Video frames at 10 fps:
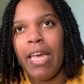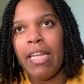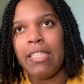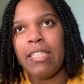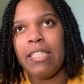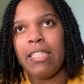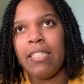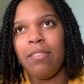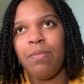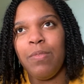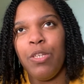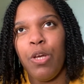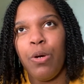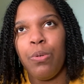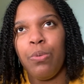it's,
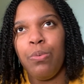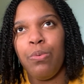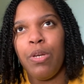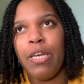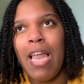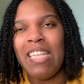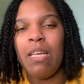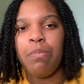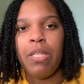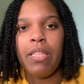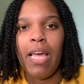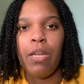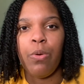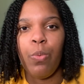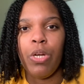not something
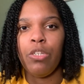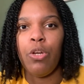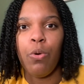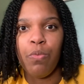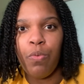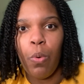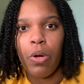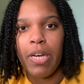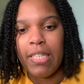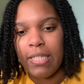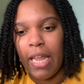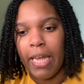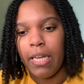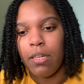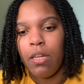that we're known for. It's
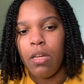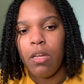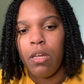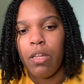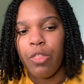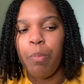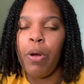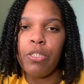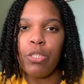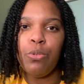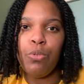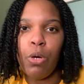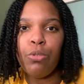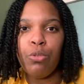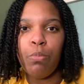like the person who
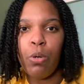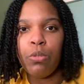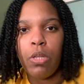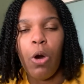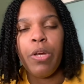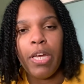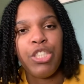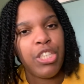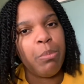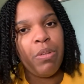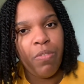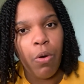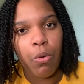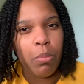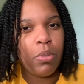knows you most, oh yeah, she can be
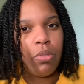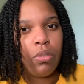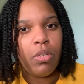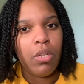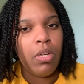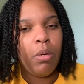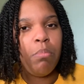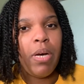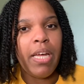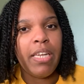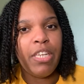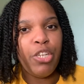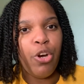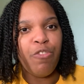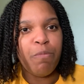vulnerable. But,
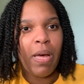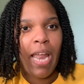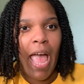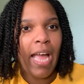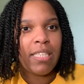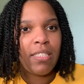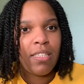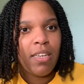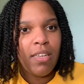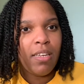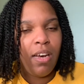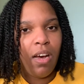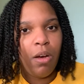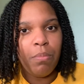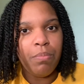somebody asked
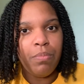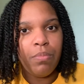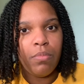a